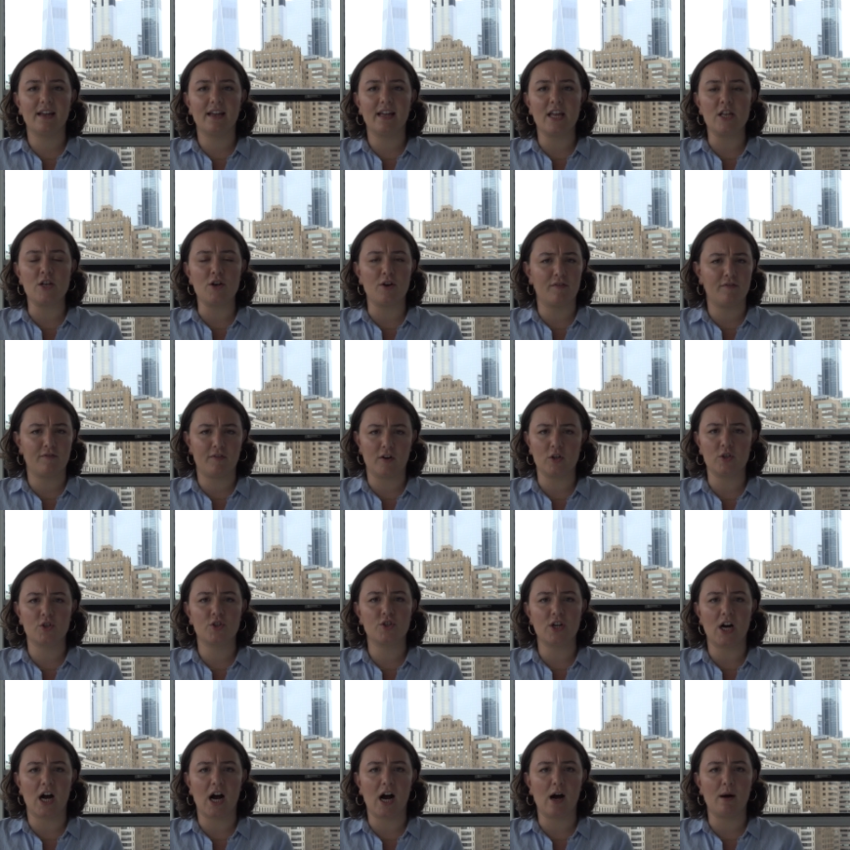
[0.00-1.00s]
in your
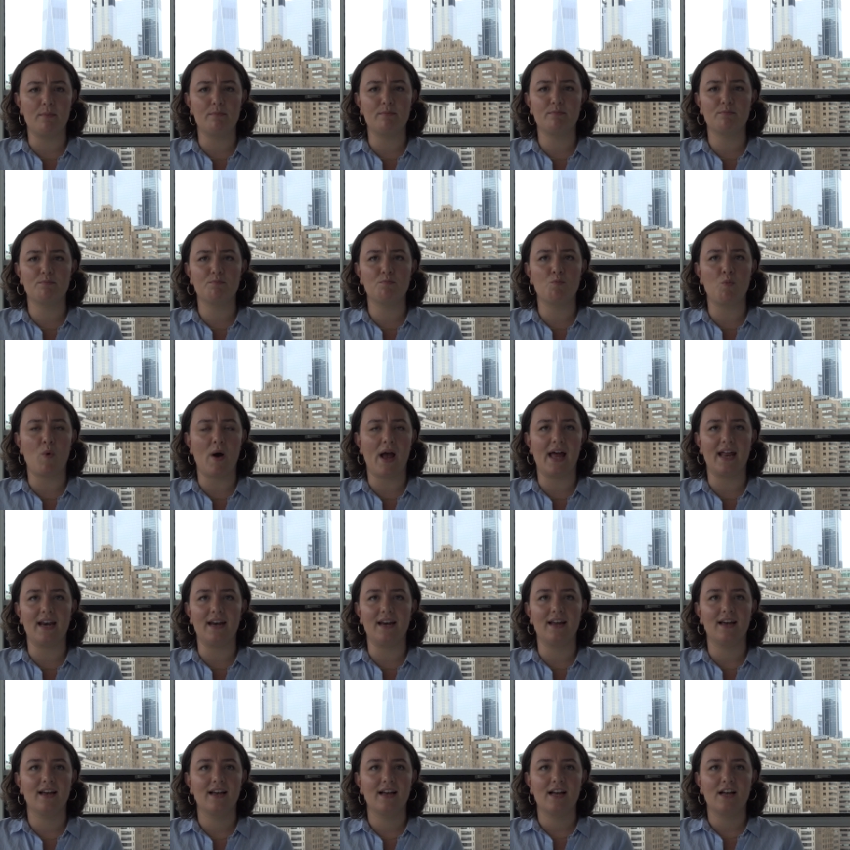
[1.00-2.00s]
first job
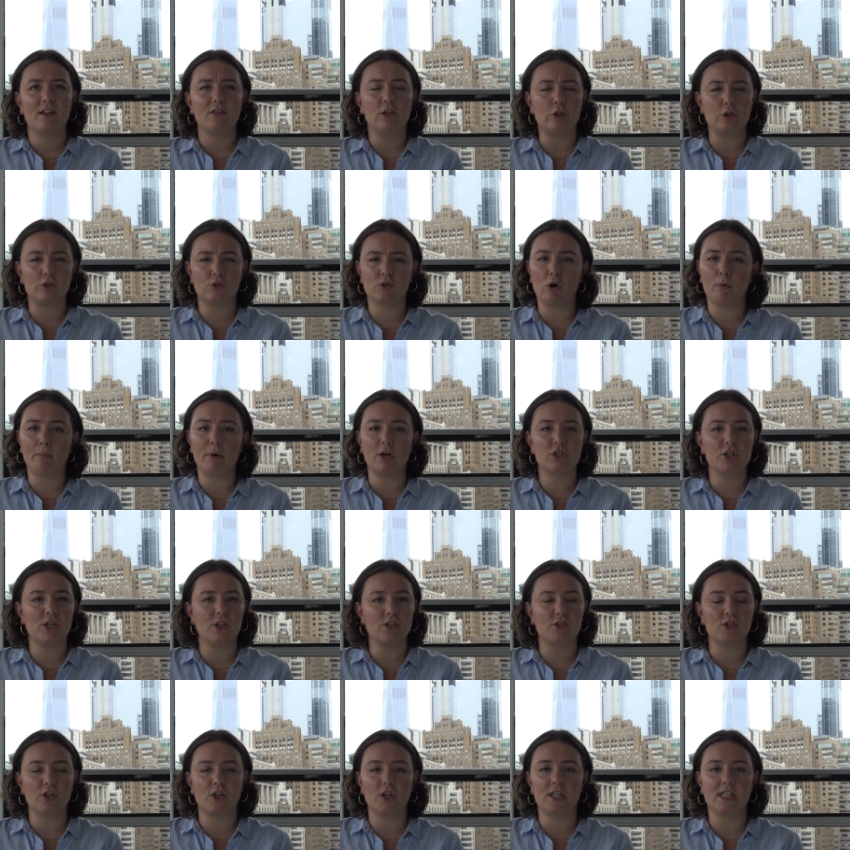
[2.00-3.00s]
when there's so much
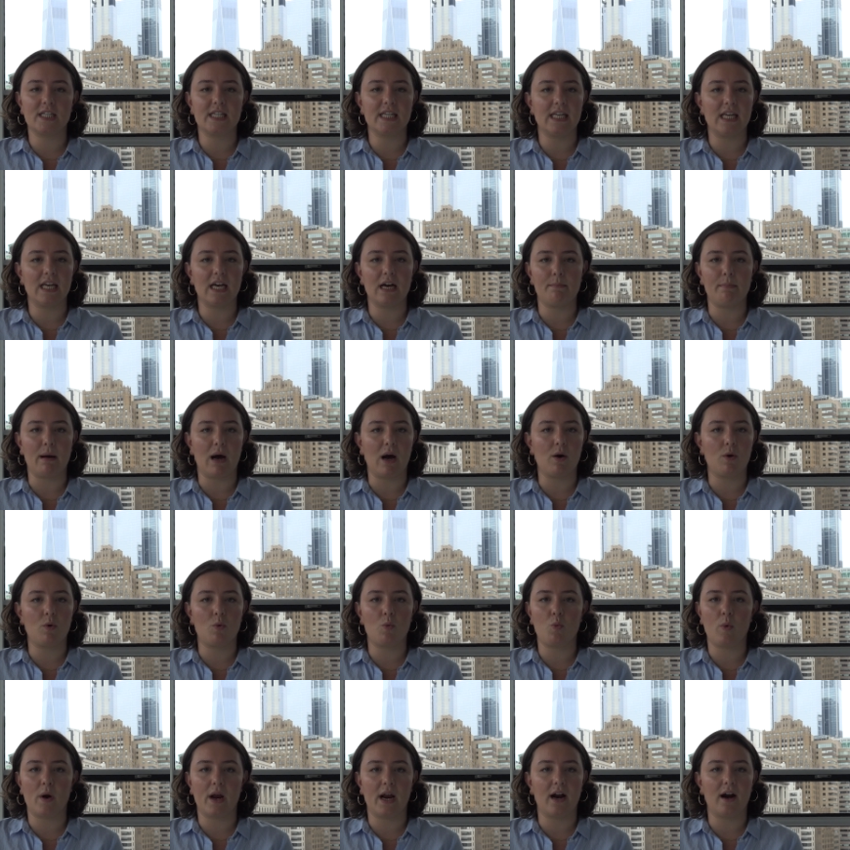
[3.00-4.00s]
uncertainty
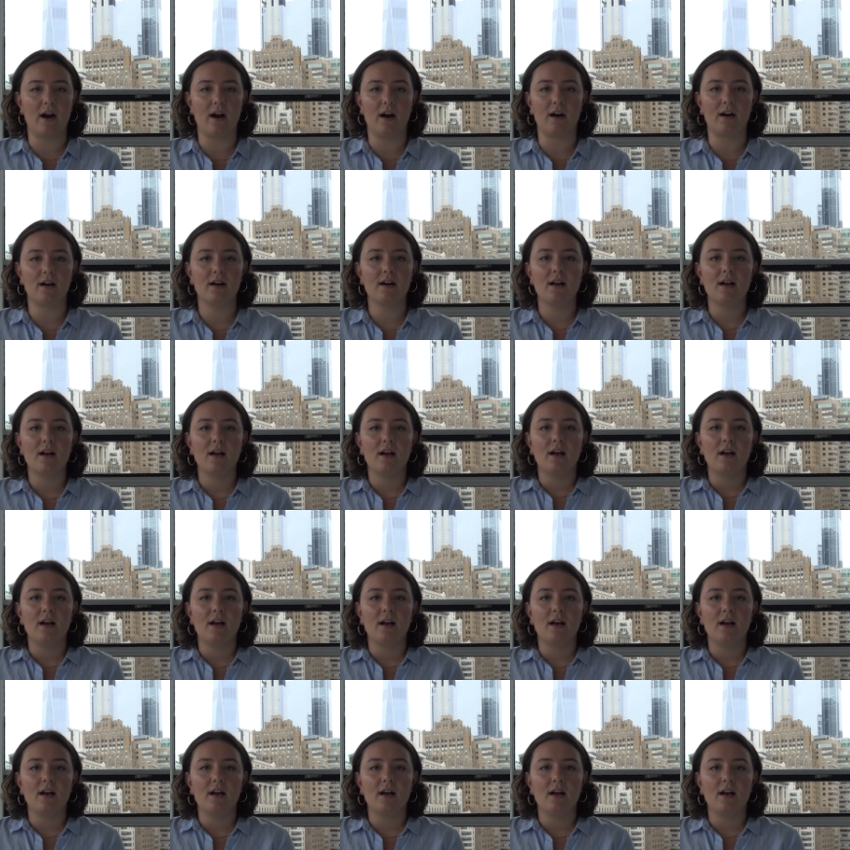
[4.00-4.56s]
about where,